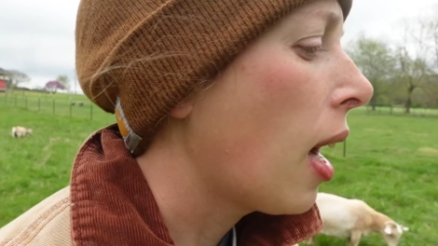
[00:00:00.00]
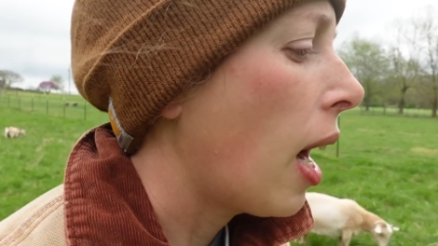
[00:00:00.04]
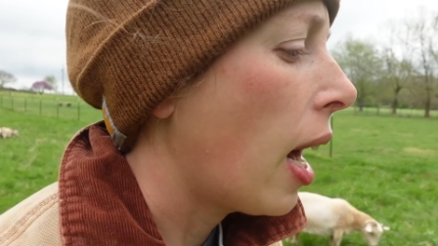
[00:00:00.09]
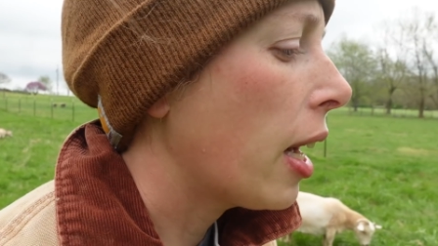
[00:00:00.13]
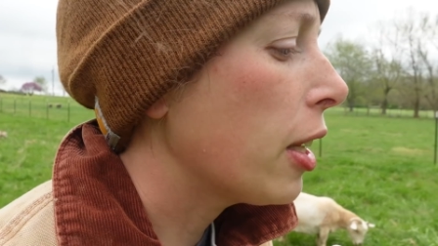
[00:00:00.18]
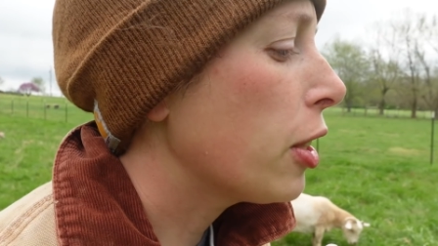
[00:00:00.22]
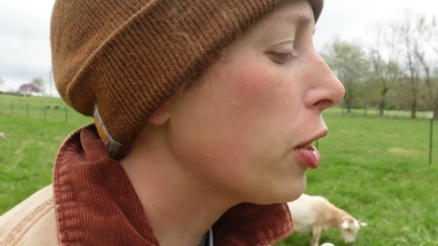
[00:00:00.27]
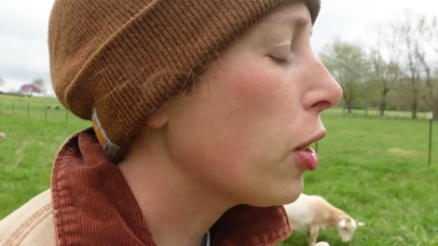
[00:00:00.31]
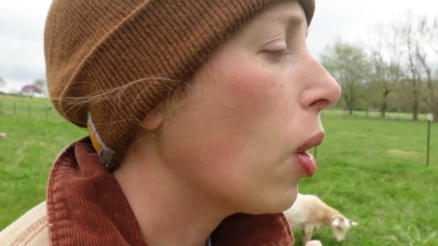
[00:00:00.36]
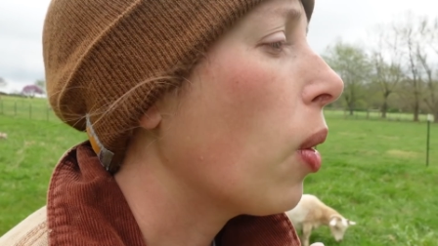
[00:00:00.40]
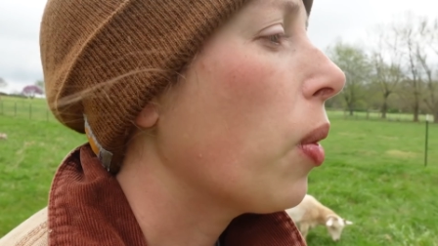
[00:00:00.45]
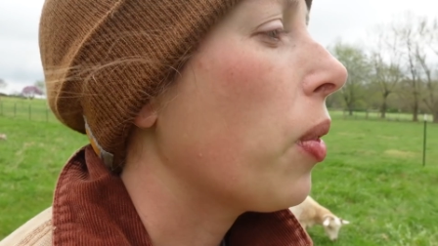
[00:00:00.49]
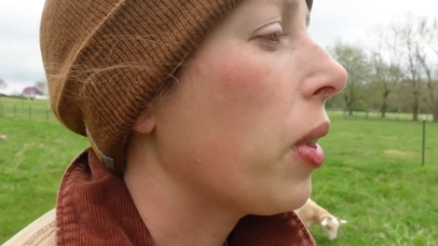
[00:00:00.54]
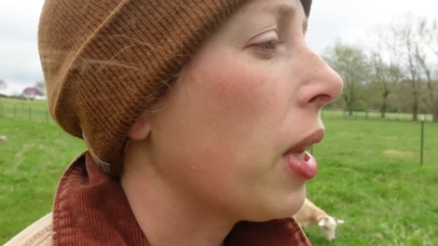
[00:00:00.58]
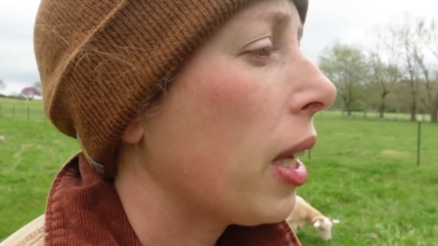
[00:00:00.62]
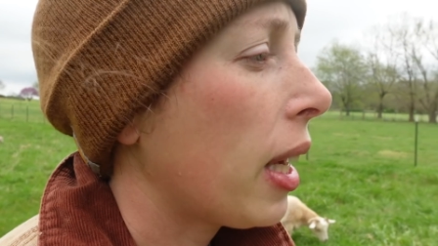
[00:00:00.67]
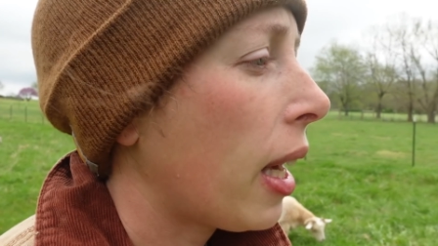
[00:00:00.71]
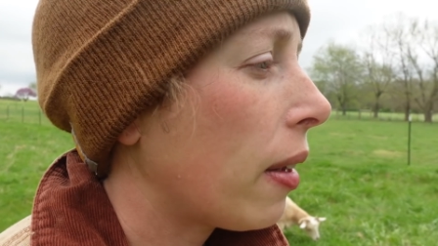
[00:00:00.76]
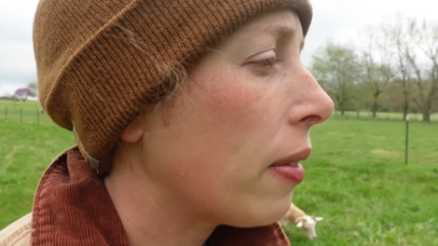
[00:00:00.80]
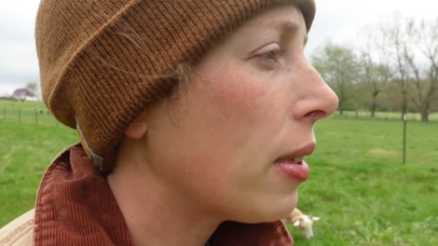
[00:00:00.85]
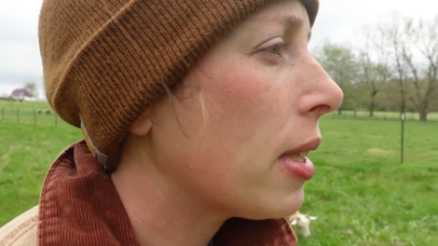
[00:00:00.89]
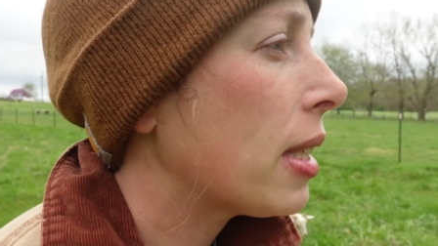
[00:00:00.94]
I don't
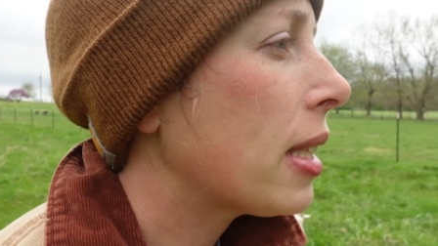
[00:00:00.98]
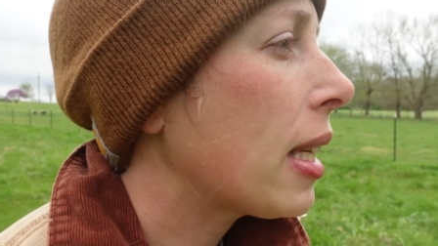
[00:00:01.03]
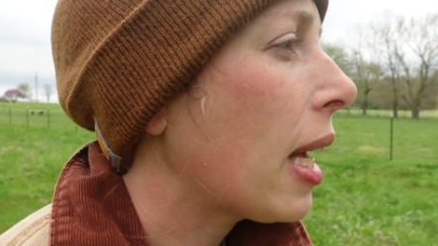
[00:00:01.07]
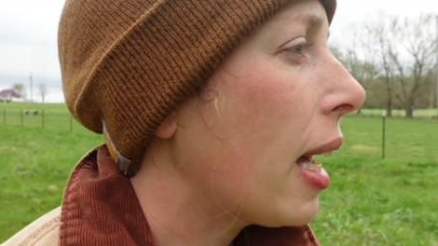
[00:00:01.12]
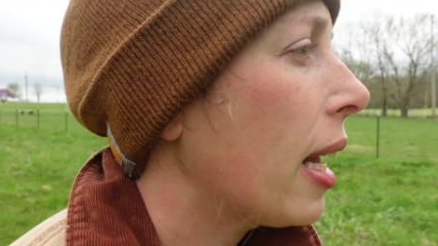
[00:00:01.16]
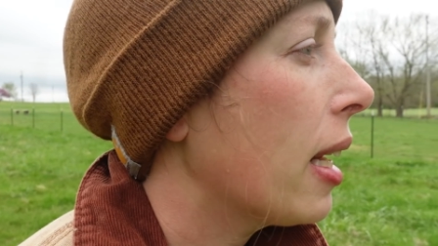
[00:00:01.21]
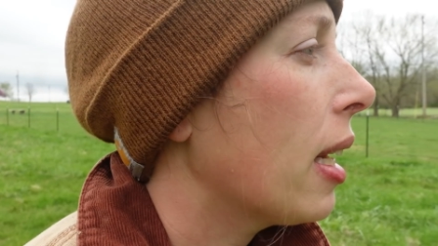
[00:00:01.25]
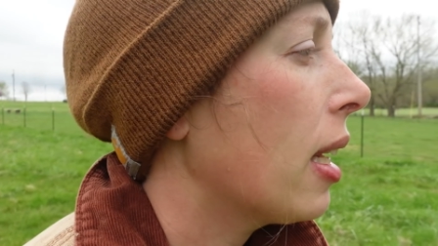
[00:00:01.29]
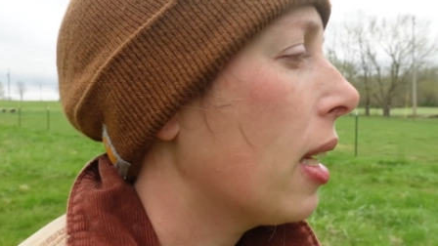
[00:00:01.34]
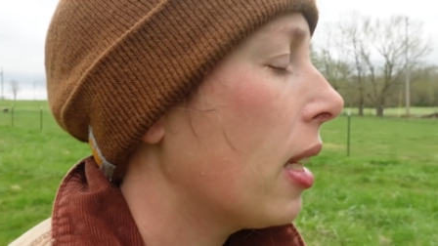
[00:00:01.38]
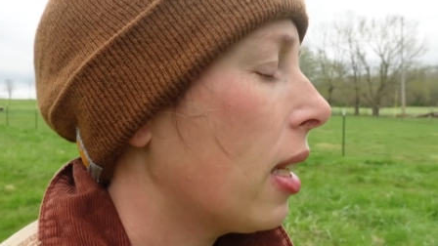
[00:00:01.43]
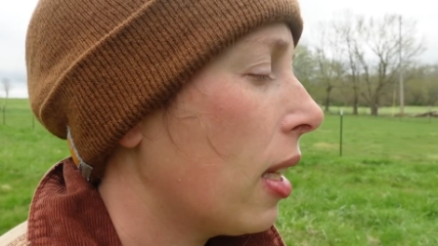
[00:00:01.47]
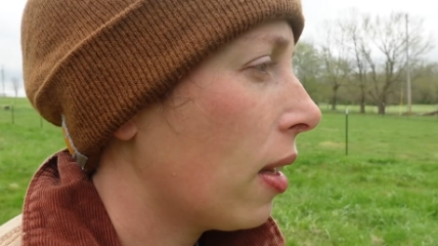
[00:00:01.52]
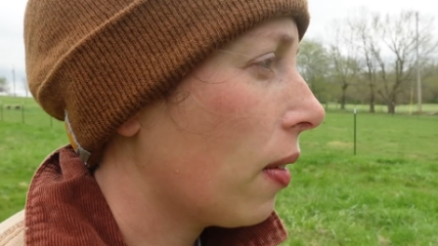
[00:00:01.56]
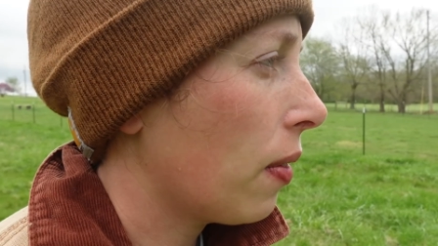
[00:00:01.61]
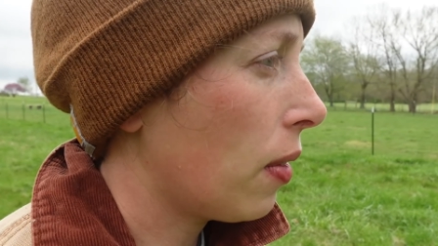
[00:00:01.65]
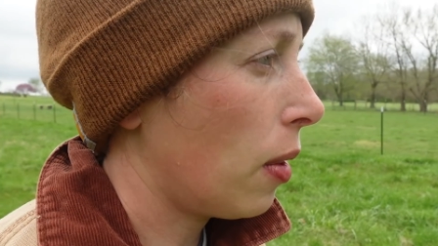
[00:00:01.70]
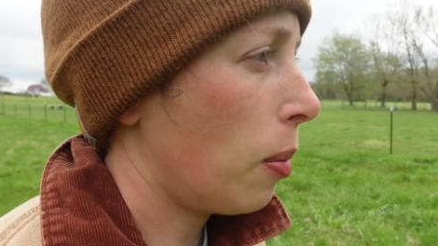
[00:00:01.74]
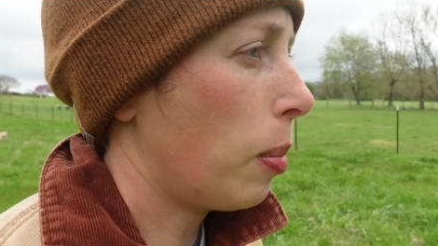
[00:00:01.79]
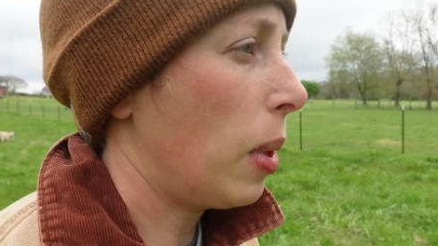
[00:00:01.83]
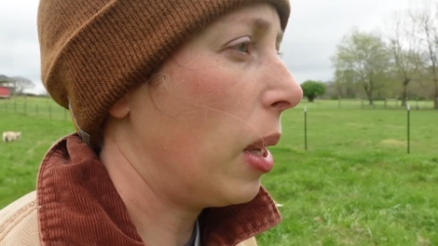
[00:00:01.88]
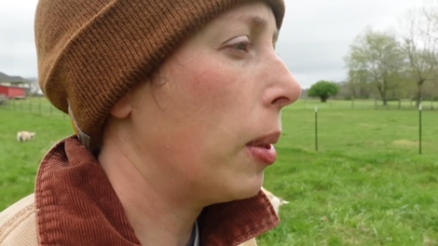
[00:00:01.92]
think I've said any
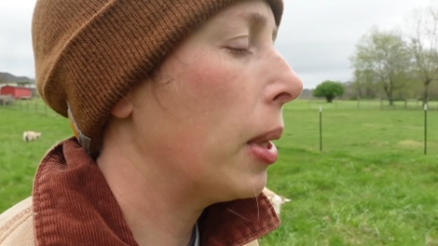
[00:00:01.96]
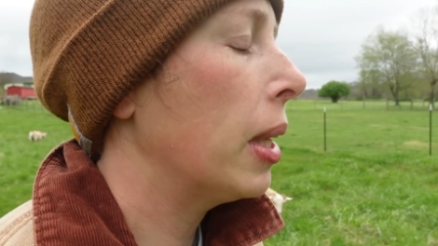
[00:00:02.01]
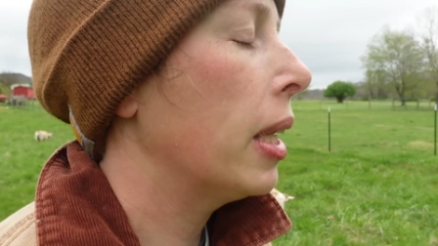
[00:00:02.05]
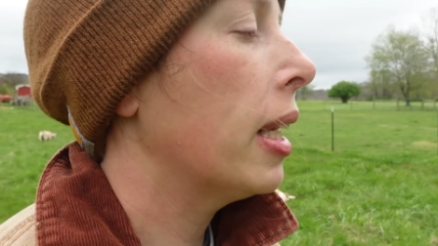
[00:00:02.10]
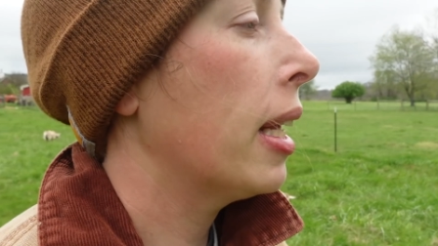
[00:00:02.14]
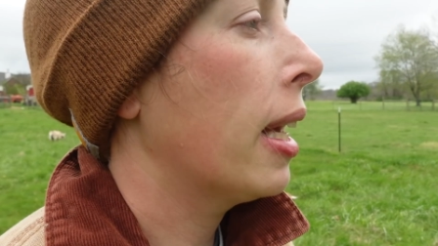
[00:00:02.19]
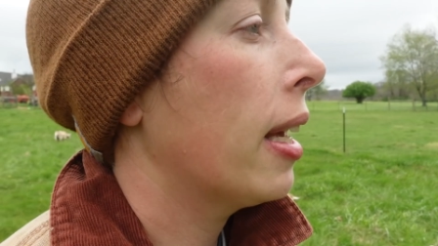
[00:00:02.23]
of the baby,